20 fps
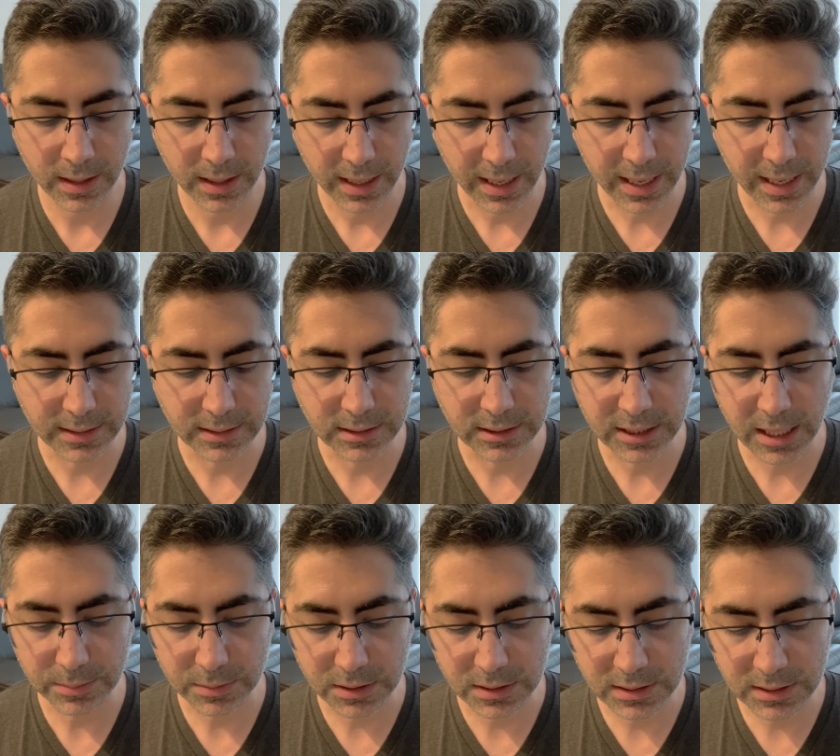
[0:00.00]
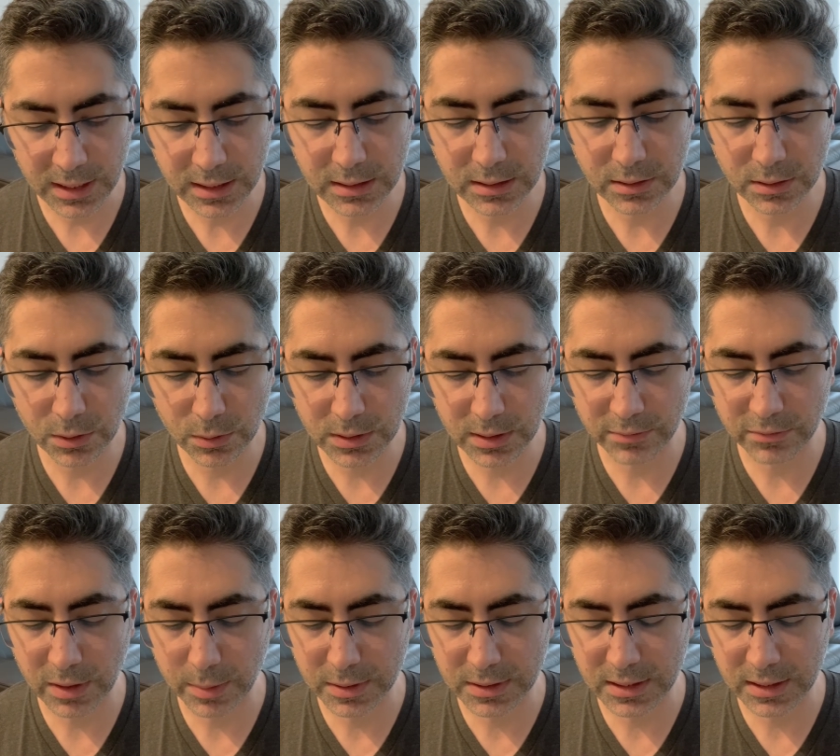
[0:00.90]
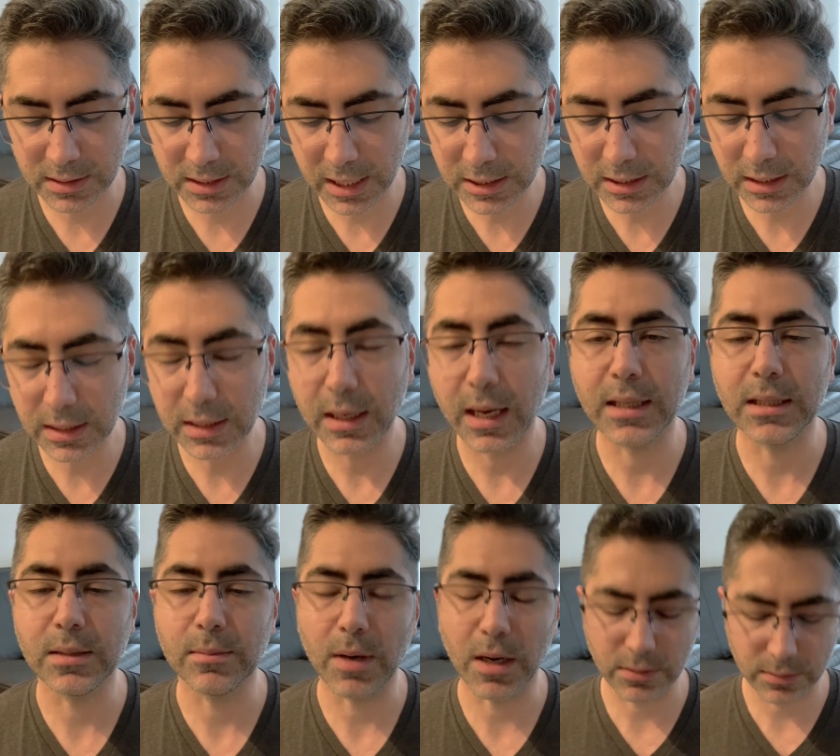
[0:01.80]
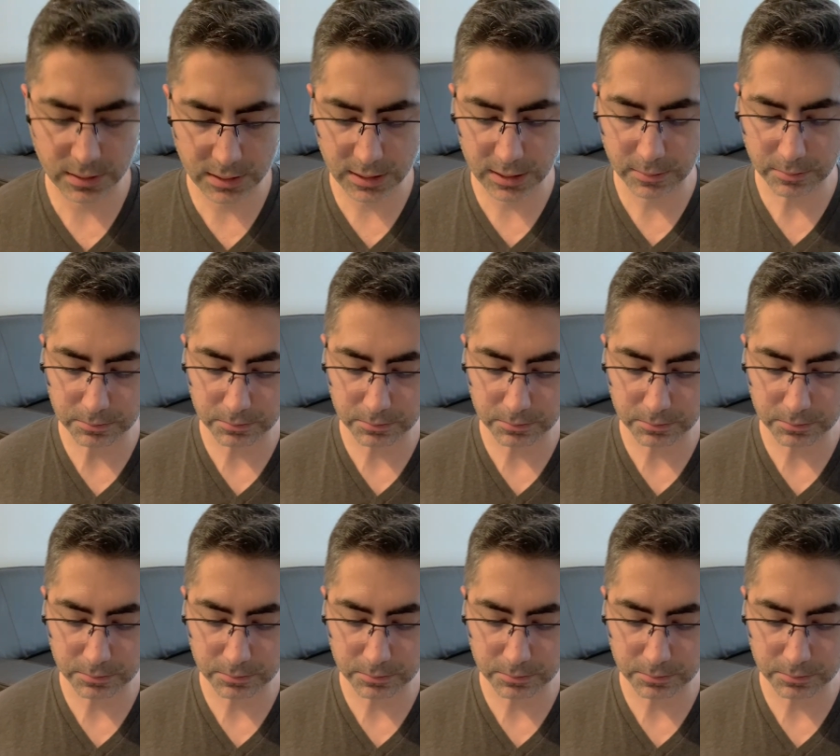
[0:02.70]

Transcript: and in Chapter 6, those of representation and democracy.